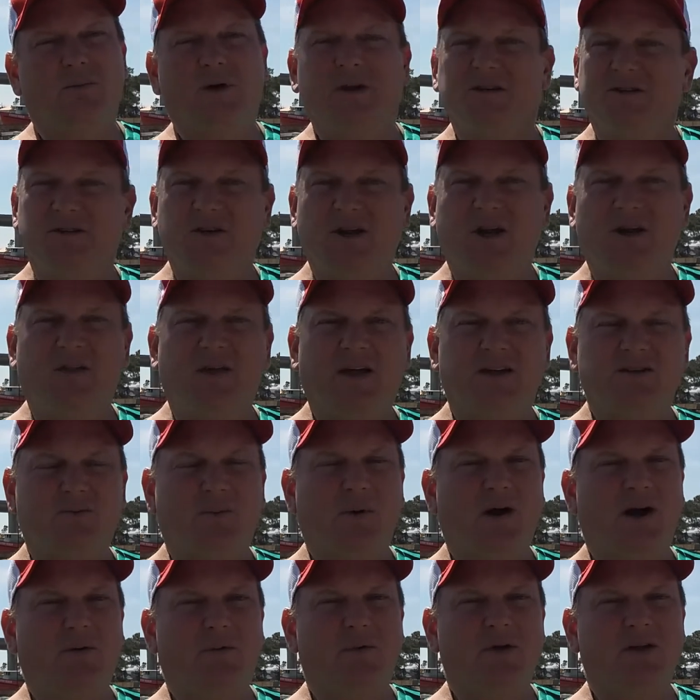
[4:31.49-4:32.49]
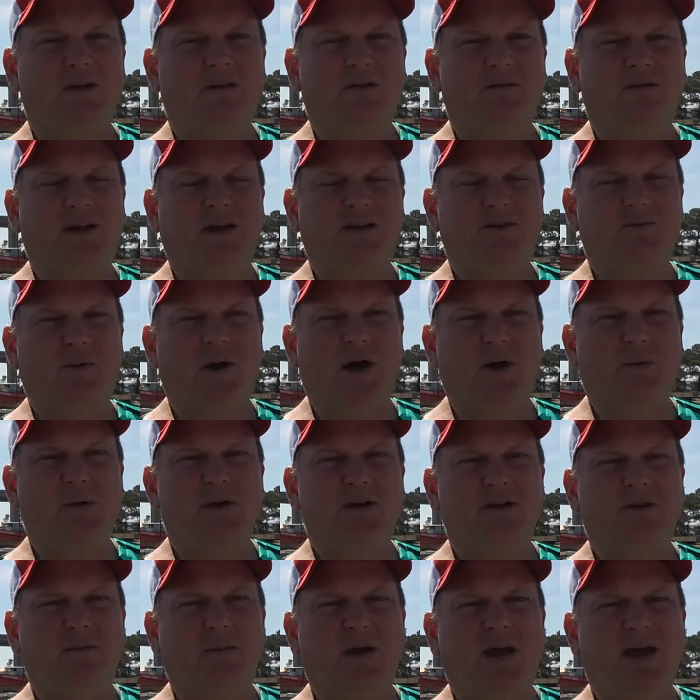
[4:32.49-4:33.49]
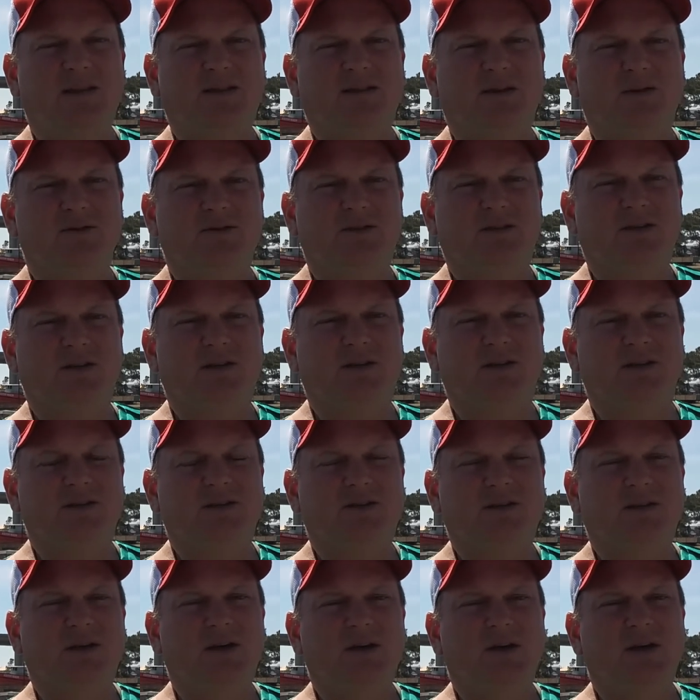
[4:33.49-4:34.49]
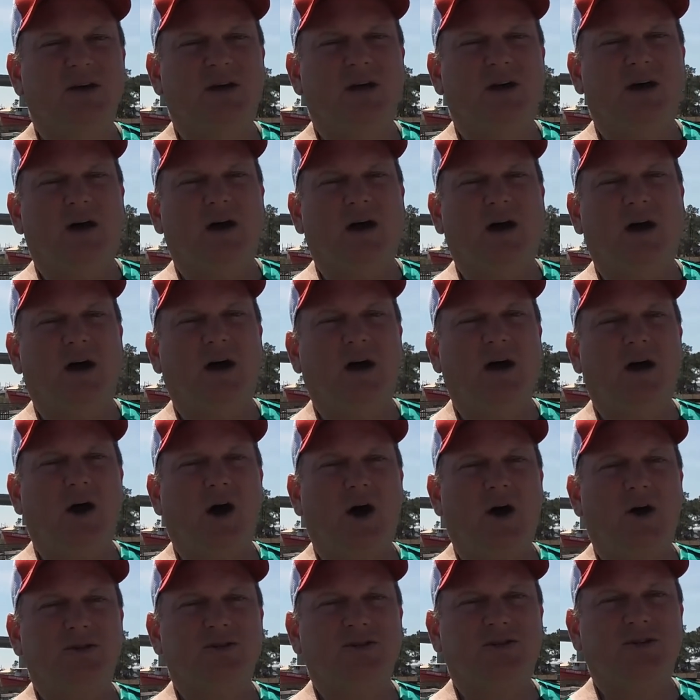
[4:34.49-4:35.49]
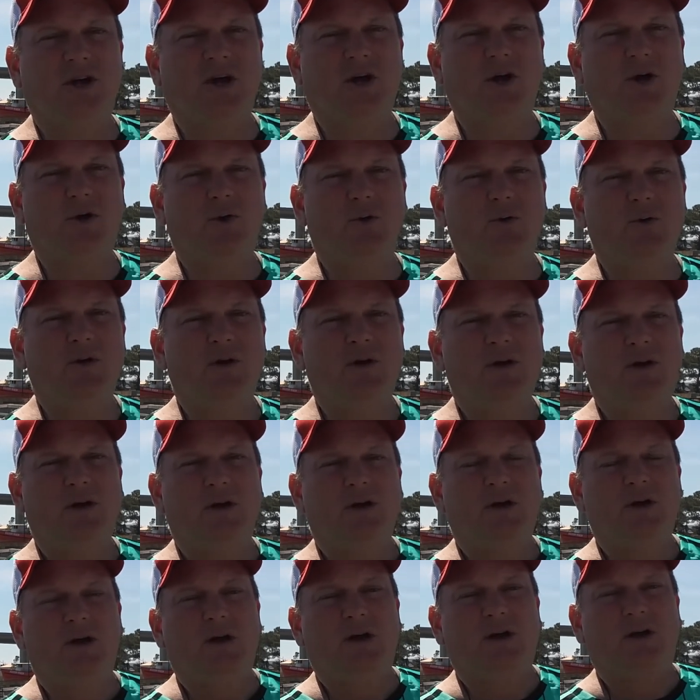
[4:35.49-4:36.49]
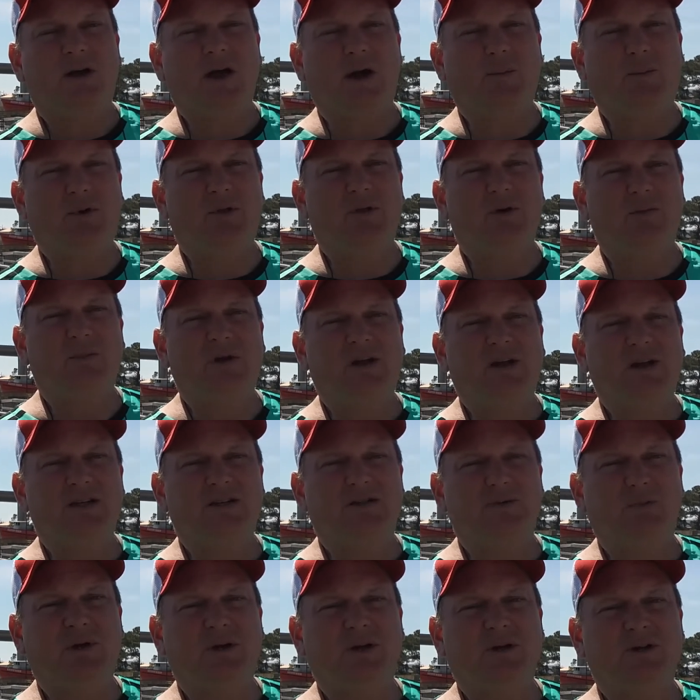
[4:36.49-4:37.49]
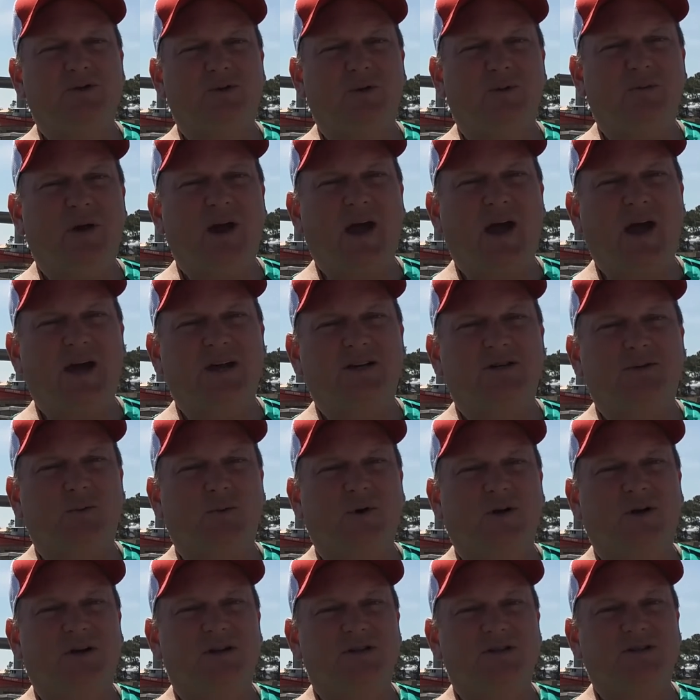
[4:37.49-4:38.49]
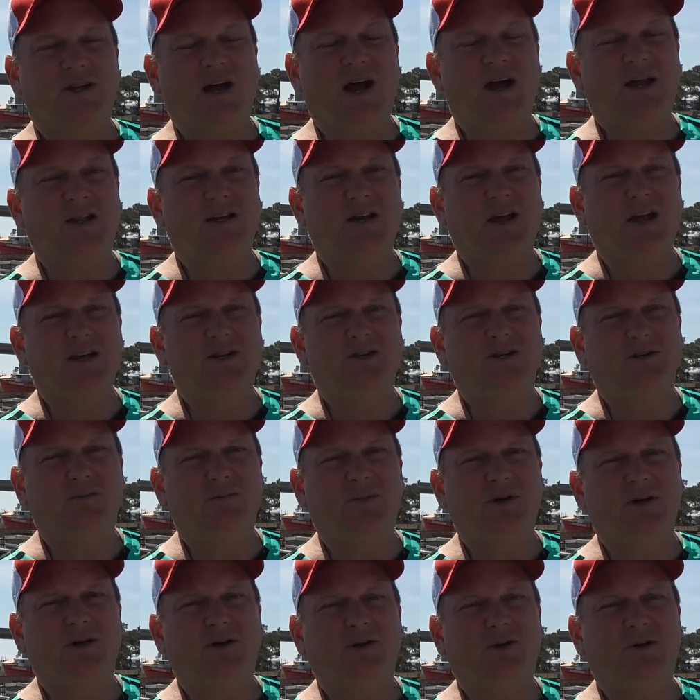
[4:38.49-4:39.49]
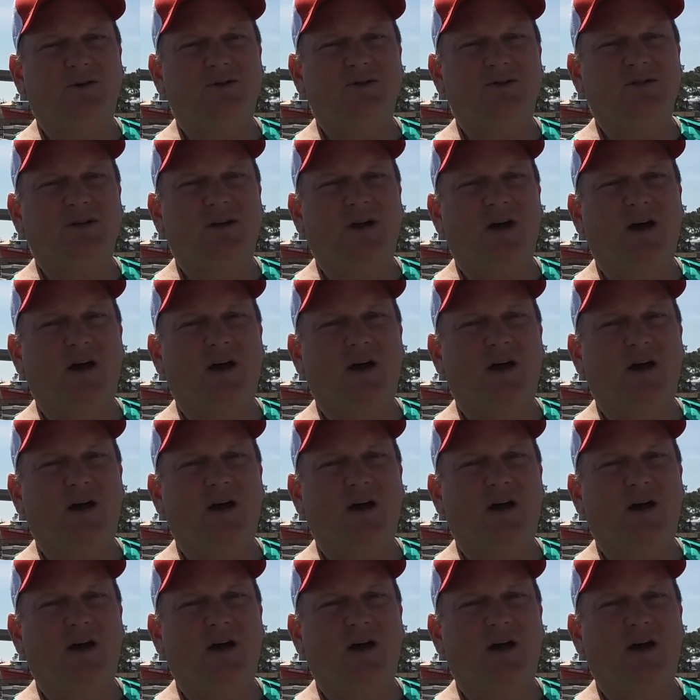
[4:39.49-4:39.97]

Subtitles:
But you know, that's why we debate those things. Also, a couple of the biggest bills we passed were consolidation bills.